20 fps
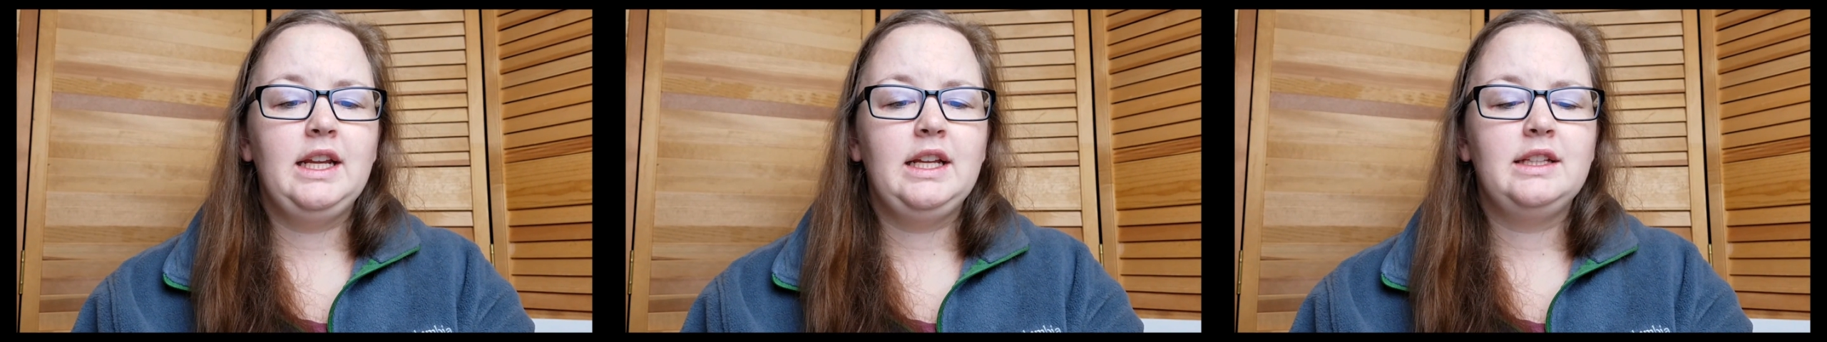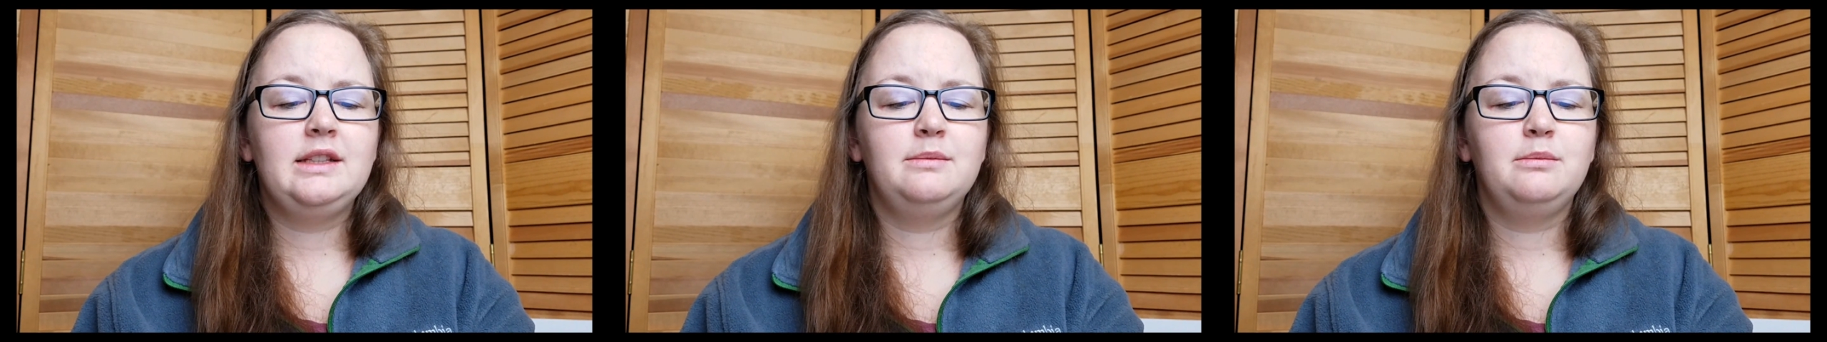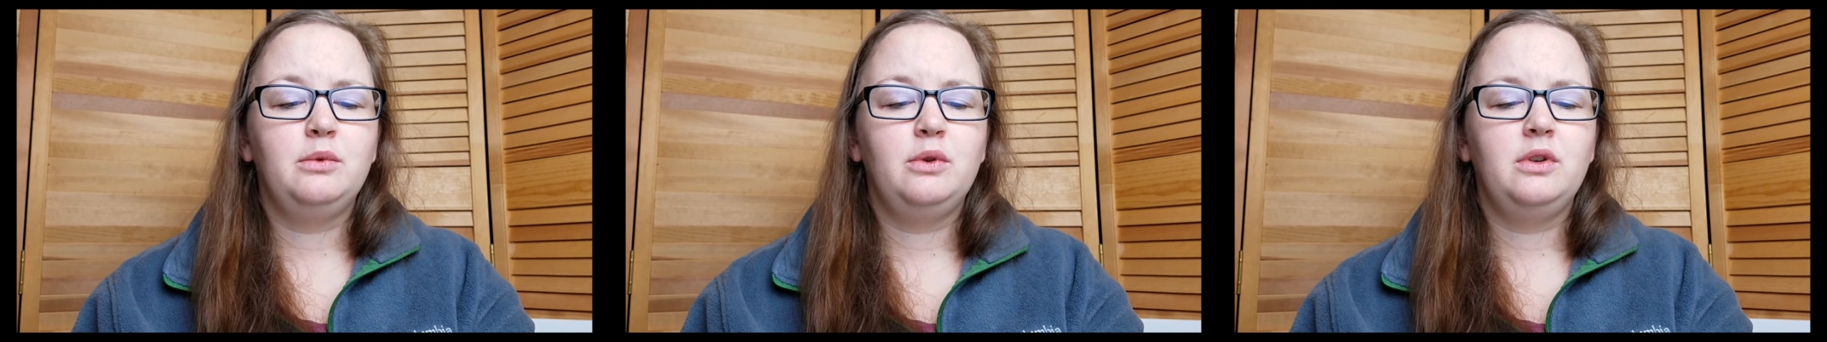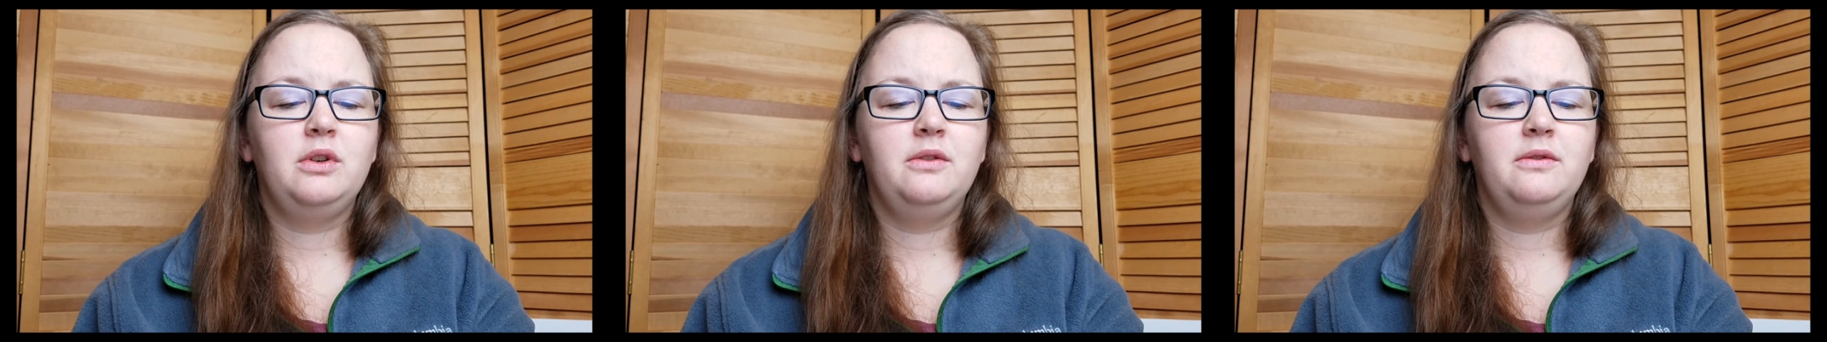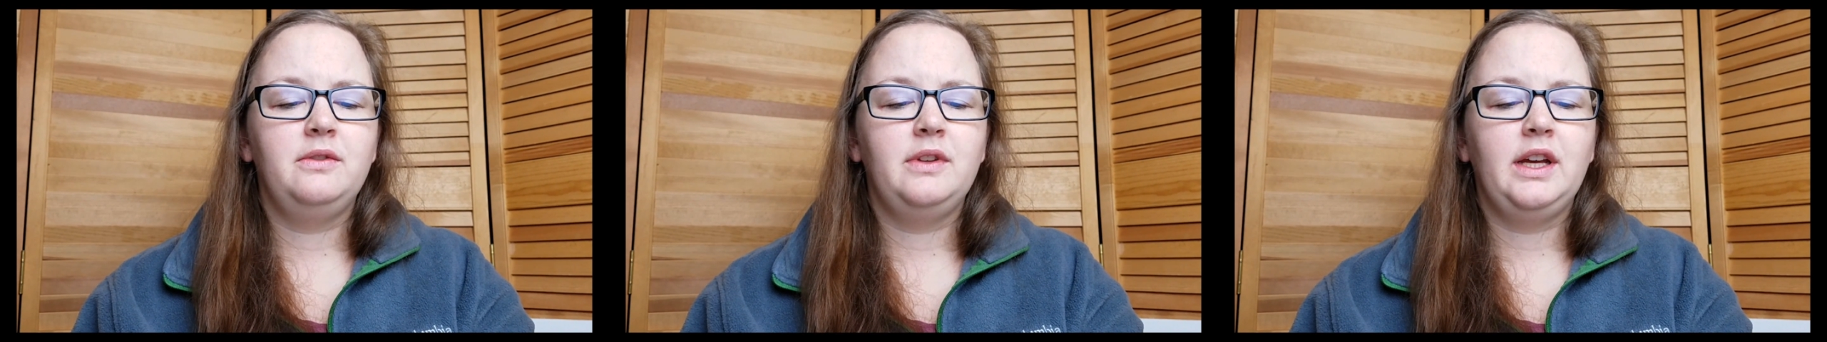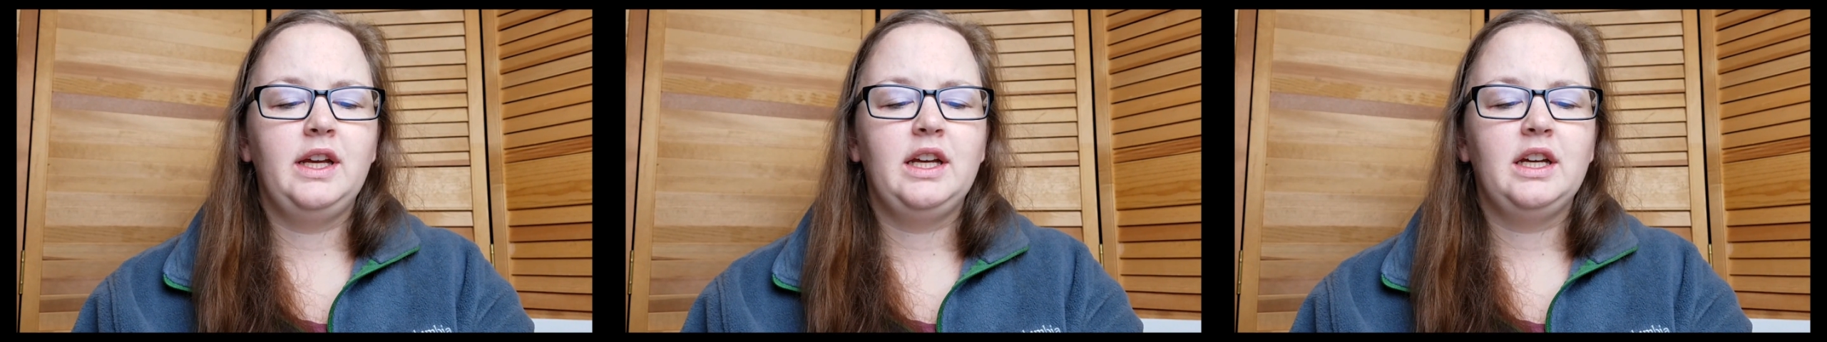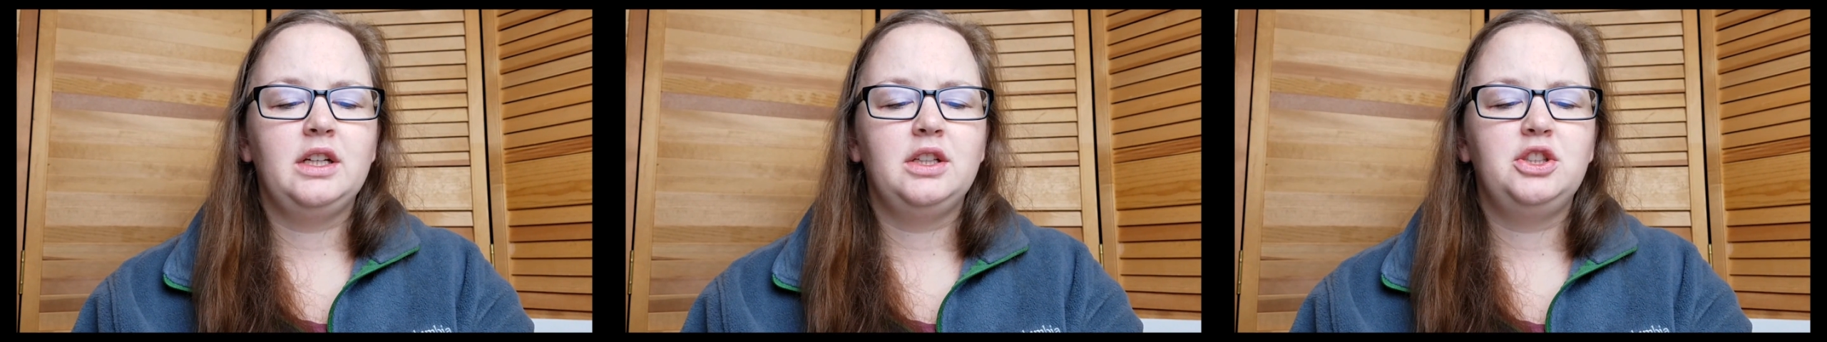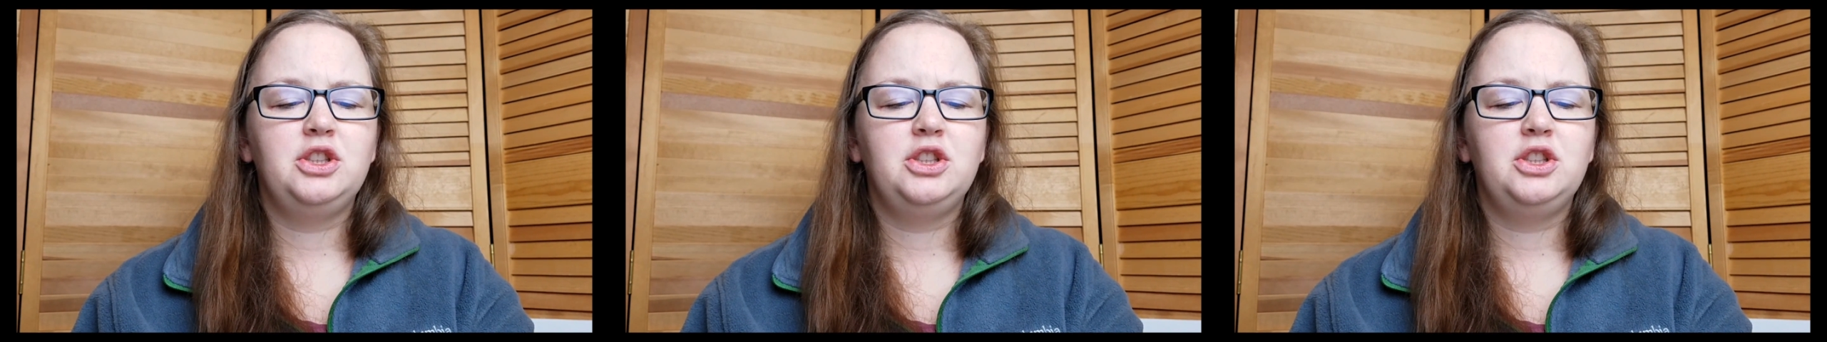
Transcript: it's more of like a